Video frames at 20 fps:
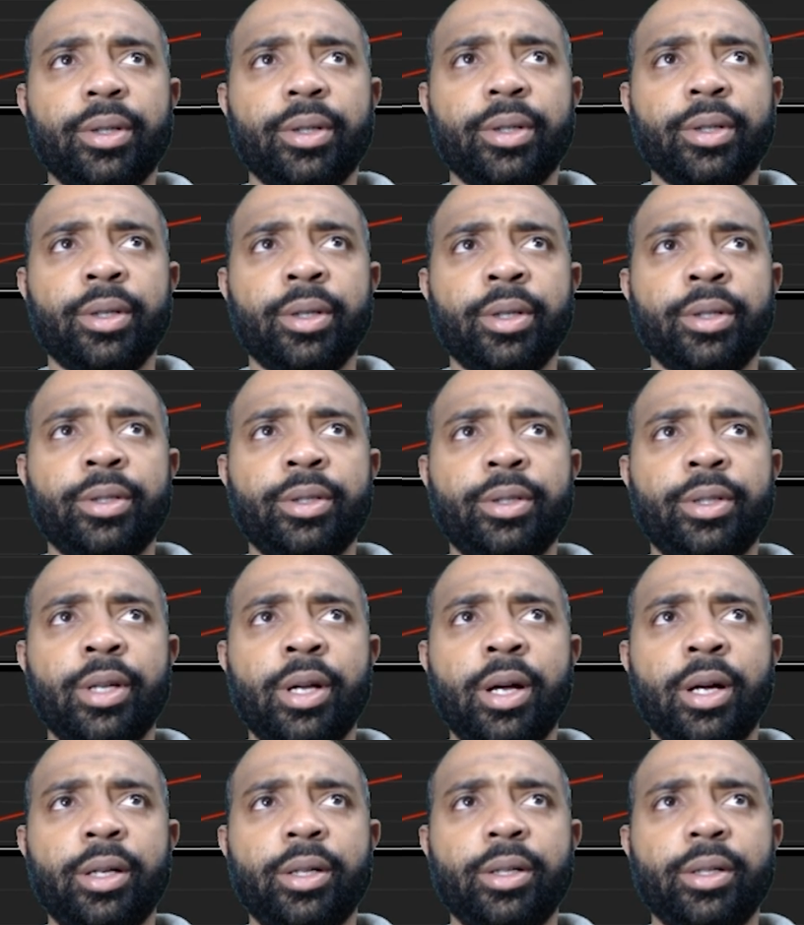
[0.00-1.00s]
a
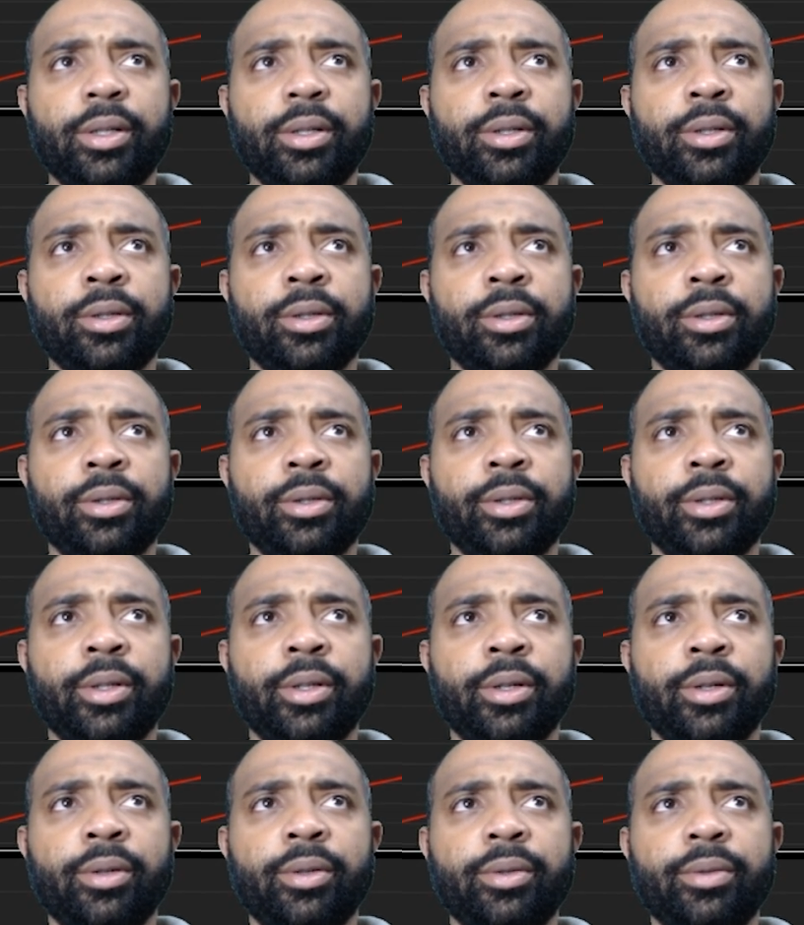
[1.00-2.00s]
stock
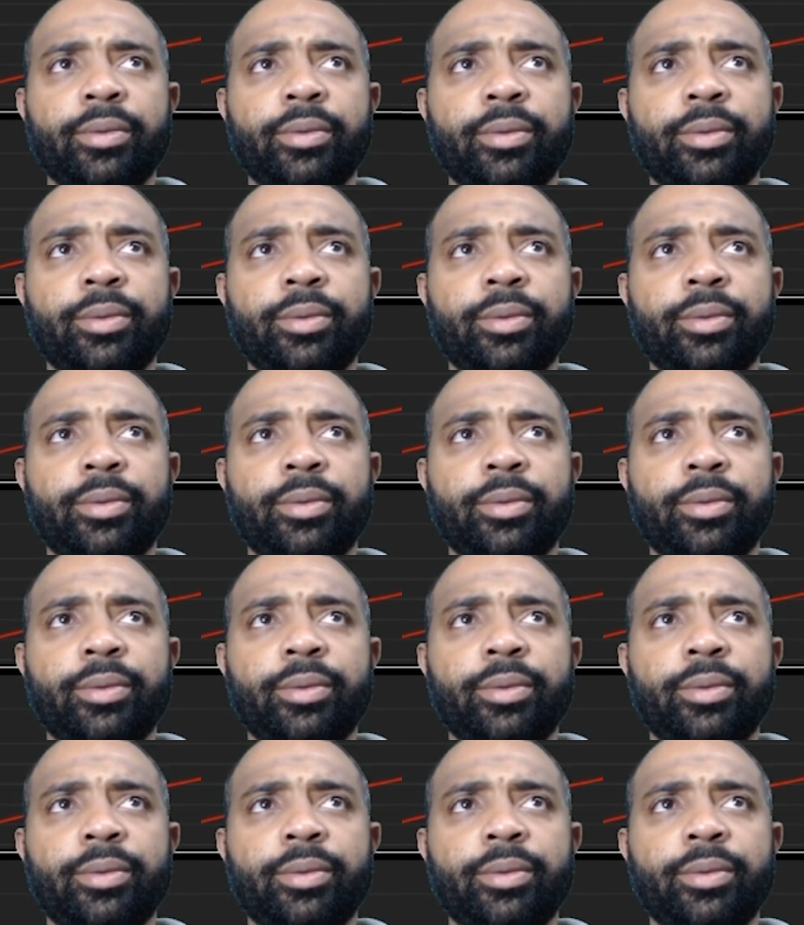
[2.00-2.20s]
or,